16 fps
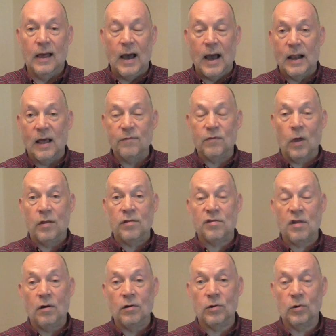And I've got a
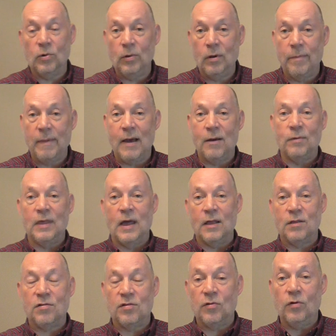song all about
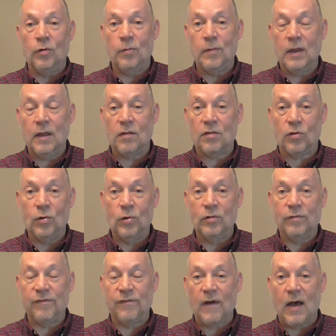that story. It's
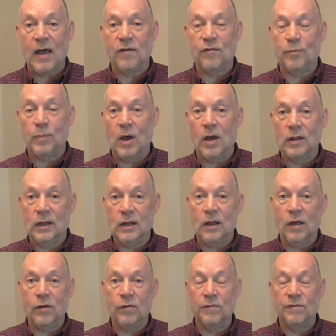called 5 barley
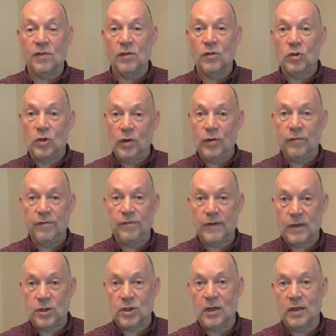loaves and 2
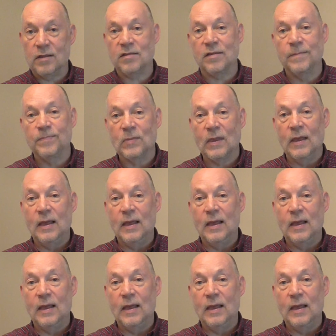fishes.